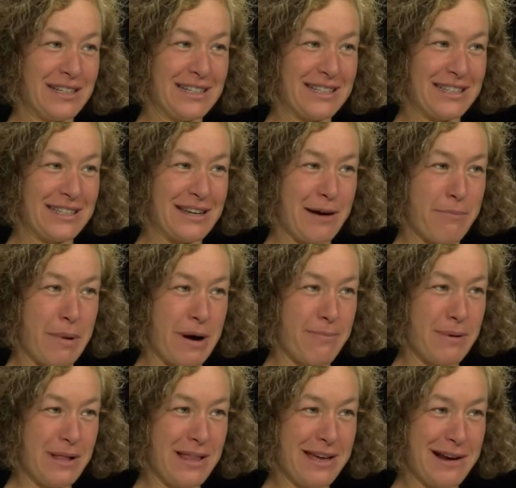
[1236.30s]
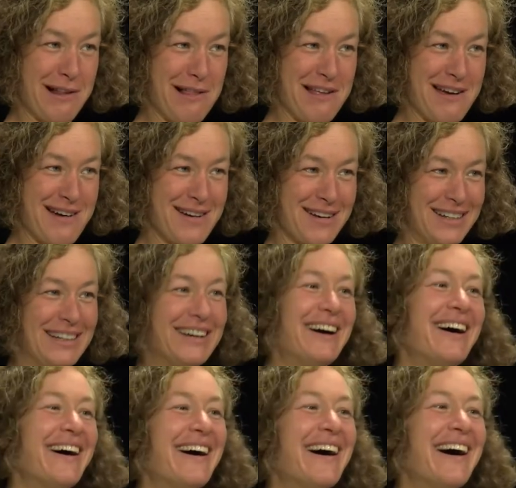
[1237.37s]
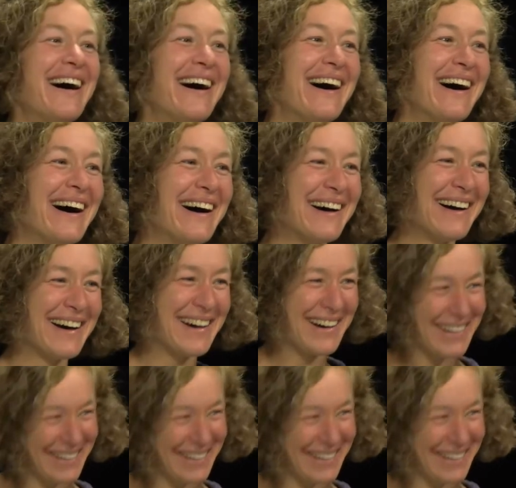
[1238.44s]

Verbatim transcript: to step up a little, huh?